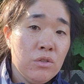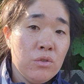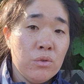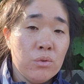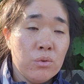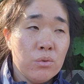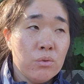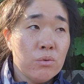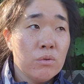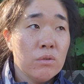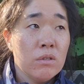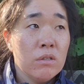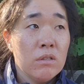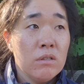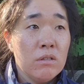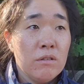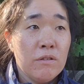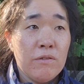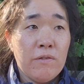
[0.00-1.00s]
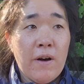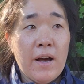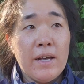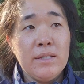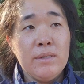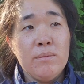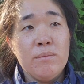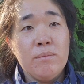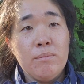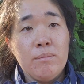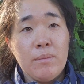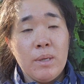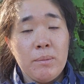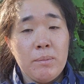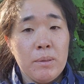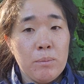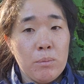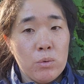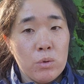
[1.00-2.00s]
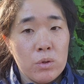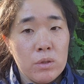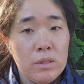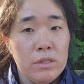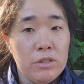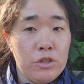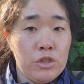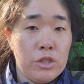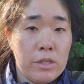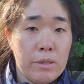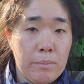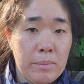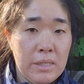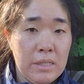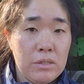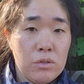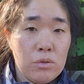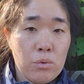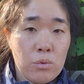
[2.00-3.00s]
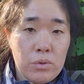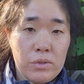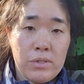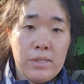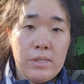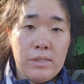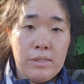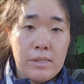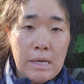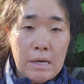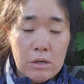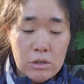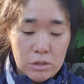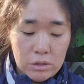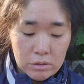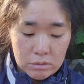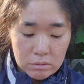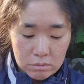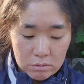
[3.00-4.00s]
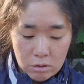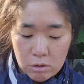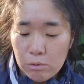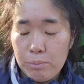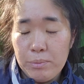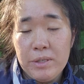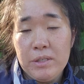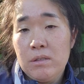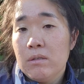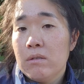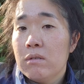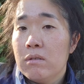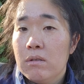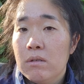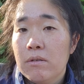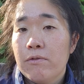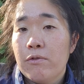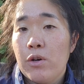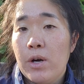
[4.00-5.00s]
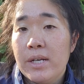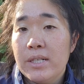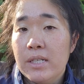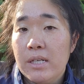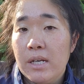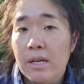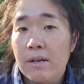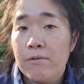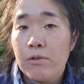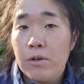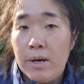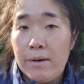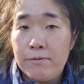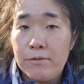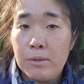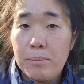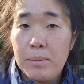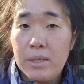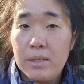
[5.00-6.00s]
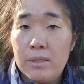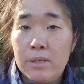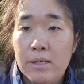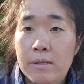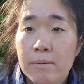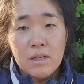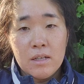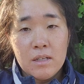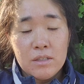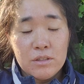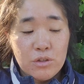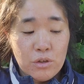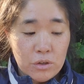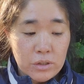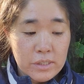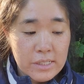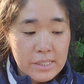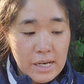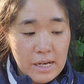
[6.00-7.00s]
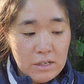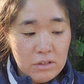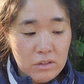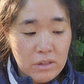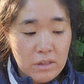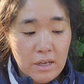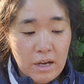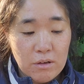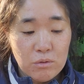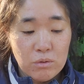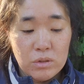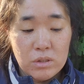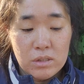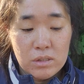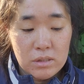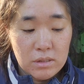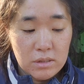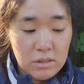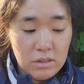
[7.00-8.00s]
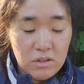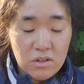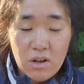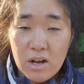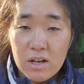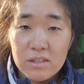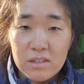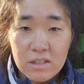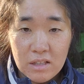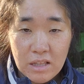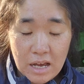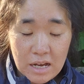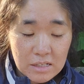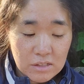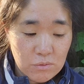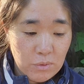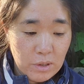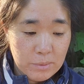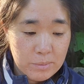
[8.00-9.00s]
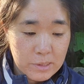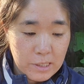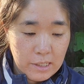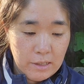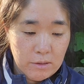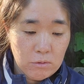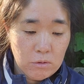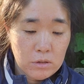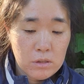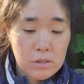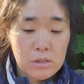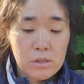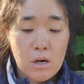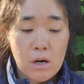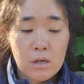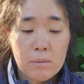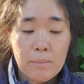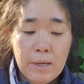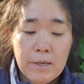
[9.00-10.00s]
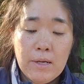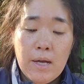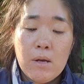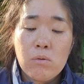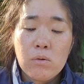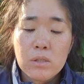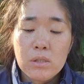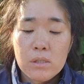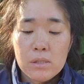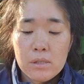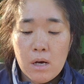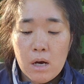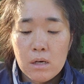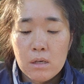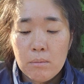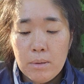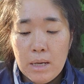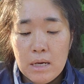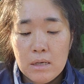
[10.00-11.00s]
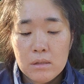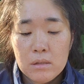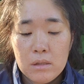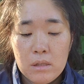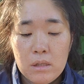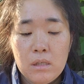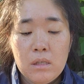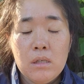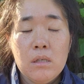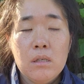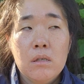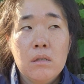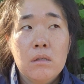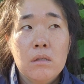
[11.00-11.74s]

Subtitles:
to find maybe more legitimate sources that aren't open for editing for everybody. Turns out that was not the last website I wanted to talk about. I wanted to talk about the